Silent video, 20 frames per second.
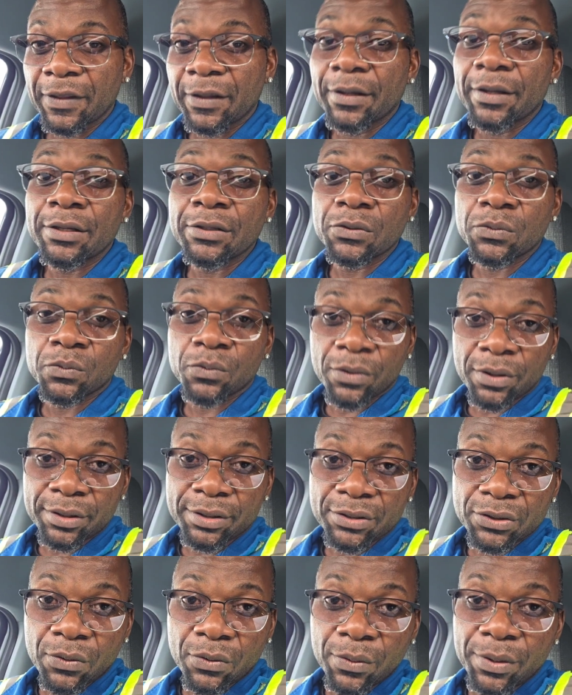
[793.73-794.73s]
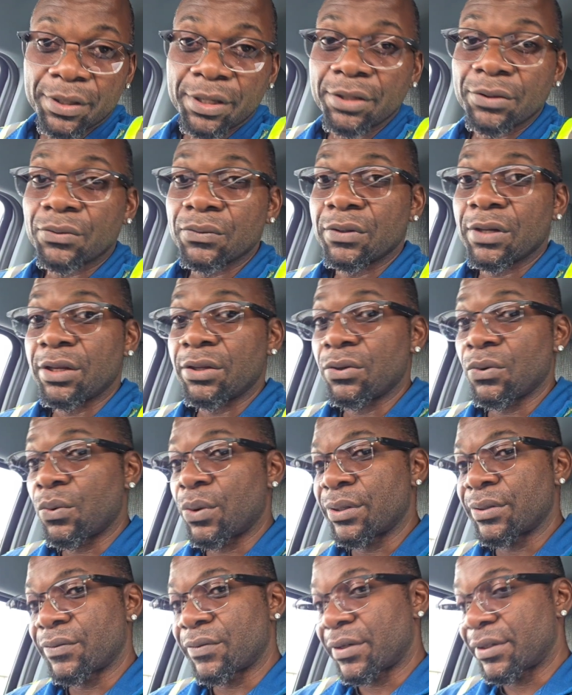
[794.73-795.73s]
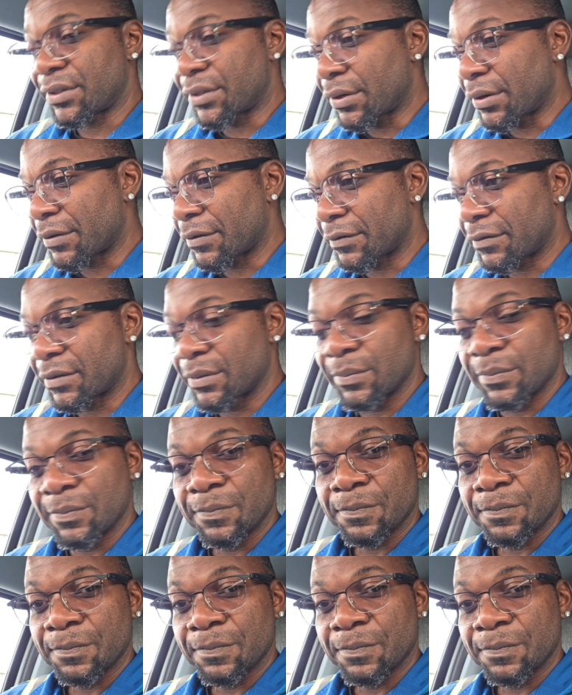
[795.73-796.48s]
is what is going into the U.S. reserves.